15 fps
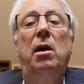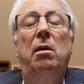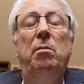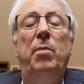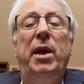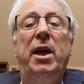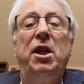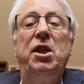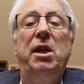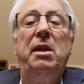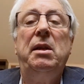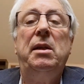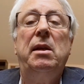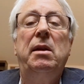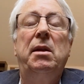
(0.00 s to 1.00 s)
because
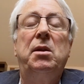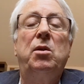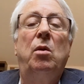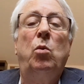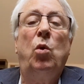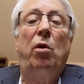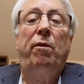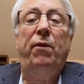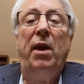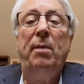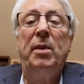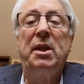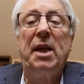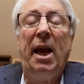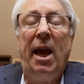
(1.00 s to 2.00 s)
she is a world
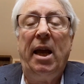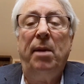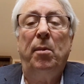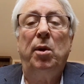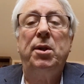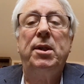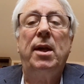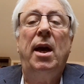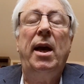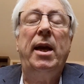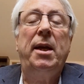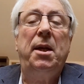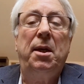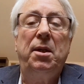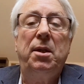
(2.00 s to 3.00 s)
famous animal
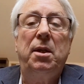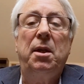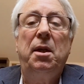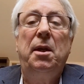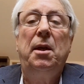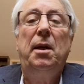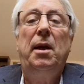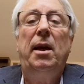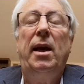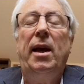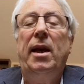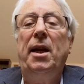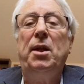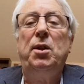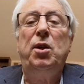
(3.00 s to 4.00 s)
scientist
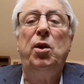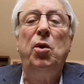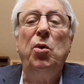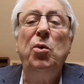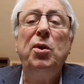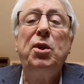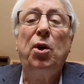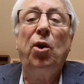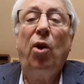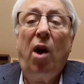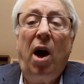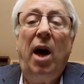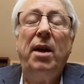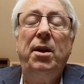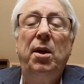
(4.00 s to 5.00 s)
and has used her
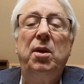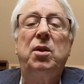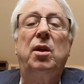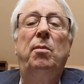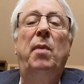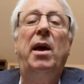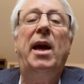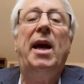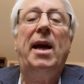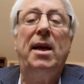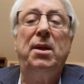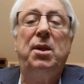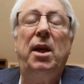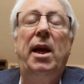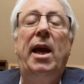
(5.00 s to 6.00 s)
autism
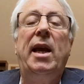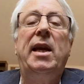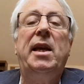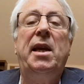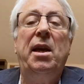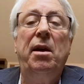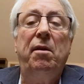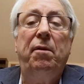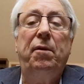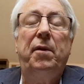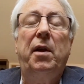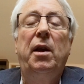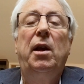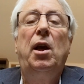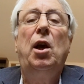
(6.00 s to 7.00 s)
as a
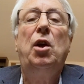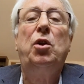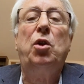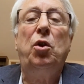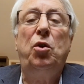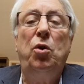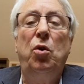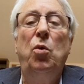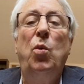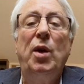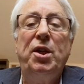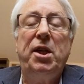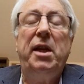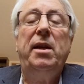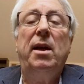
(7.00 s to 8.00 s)
gift to do
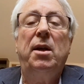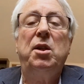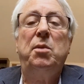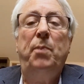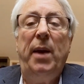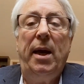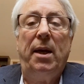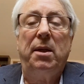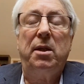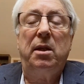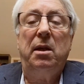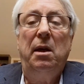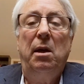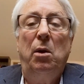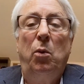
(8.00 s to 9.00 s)
what she does
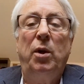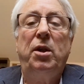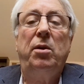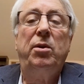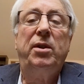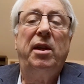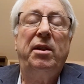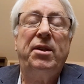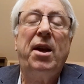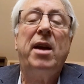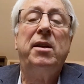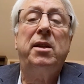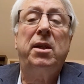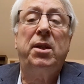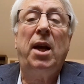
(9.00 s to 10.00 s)
best, which is to
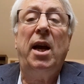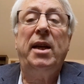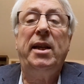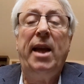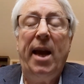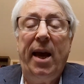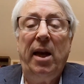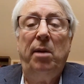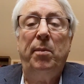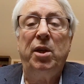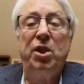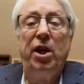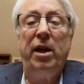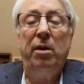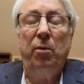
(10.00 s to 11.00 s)
design cattle
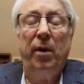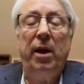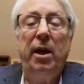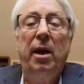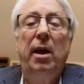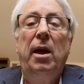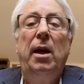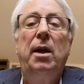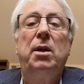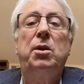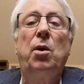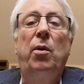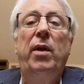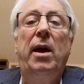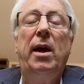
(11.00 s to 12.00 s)
machinery
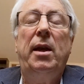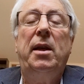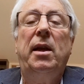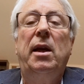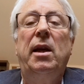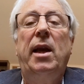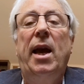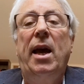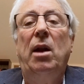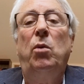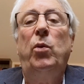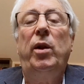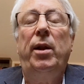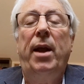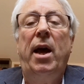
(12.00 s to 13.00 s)
so that cattle
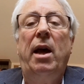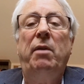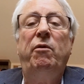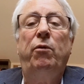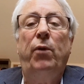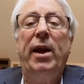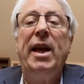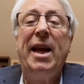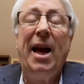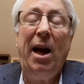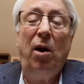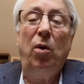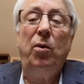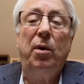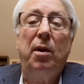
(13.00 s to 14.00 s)
will not freak
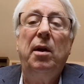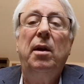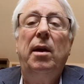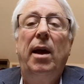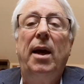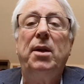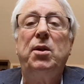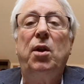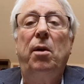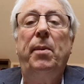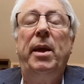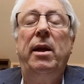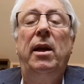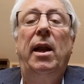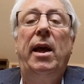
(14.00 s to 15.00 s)
out as they're
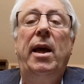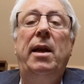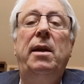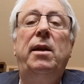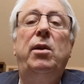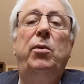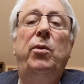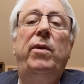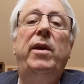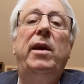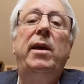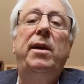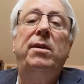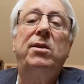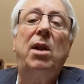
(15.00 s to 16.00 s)
being led to
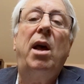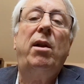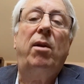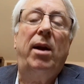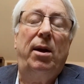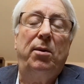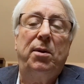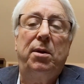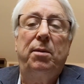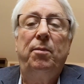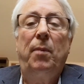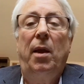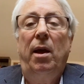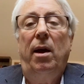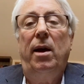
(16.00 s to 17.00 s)
the slaughterhouse.
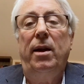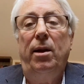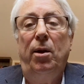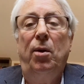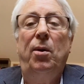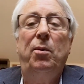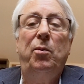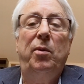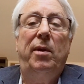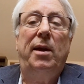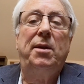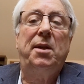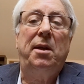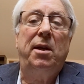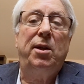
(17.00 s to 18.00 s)
I know
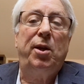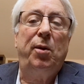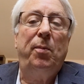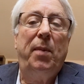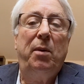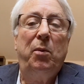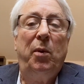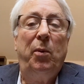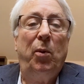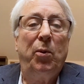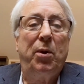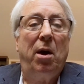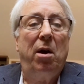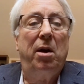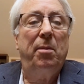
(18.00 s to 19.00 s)
that's an issue, but we won't
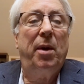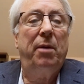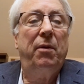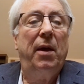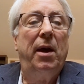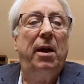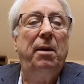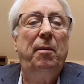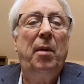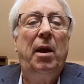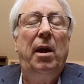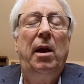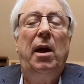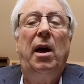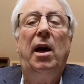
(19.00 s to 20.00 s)
talk about that.
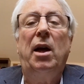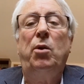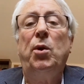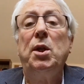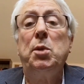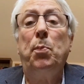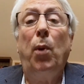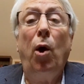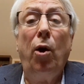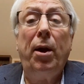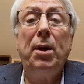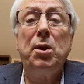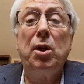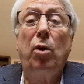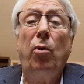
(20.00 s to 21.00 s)
Chris Burke
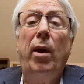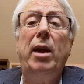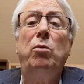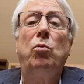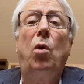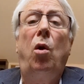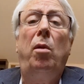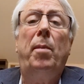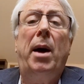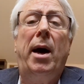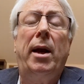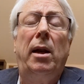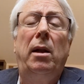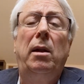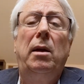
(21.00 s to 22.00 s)
is a great role
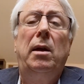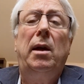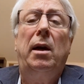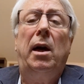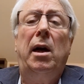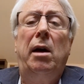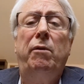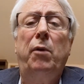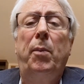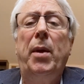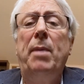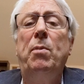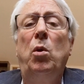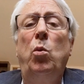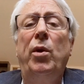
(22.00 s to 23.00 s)
model for
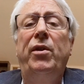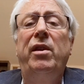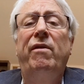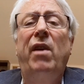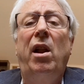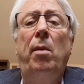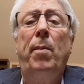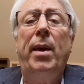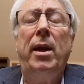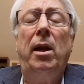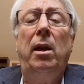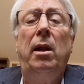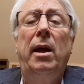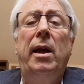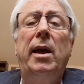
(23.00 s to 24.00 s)
people with
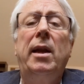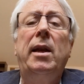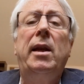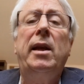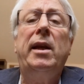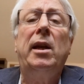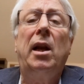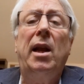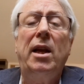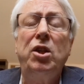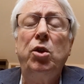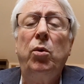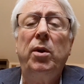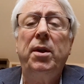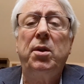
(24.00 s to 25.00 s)
developmental and
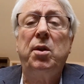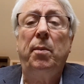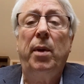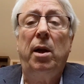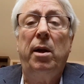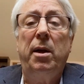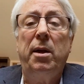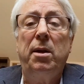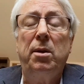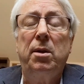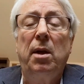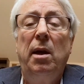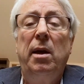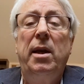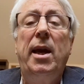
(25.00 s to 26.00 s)
intellectual disabilities.
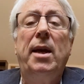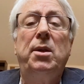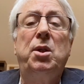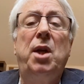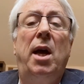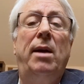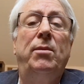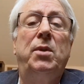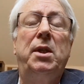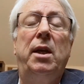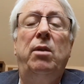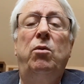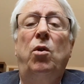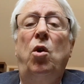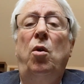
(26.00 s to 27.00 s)
He has Down
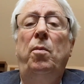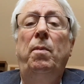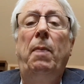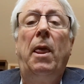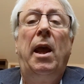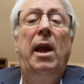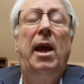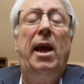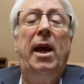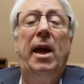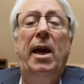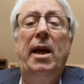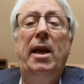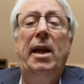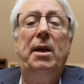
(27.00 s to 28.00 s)
syndrome
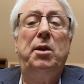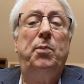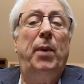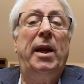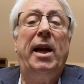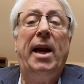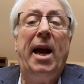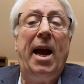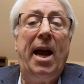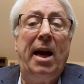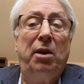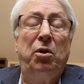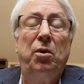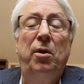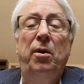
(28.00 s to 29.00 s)
and has been an
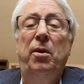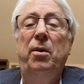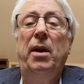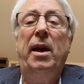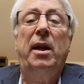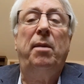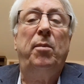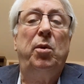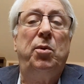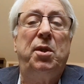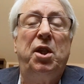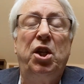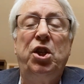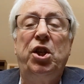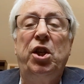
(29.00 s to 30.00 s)
actor and a
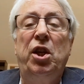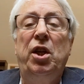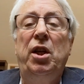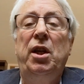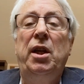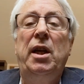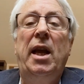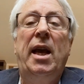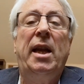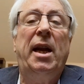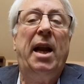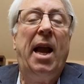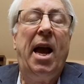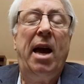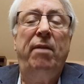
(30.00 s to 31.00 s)
musician and
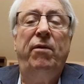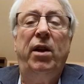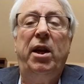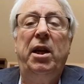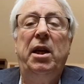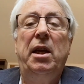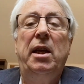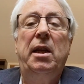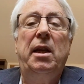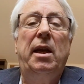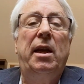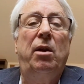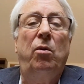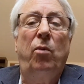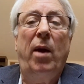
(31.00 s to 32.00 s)
an advocate
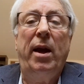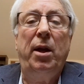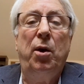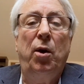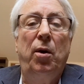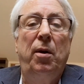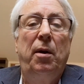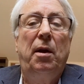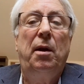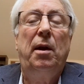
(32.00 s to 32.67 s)
and a writer.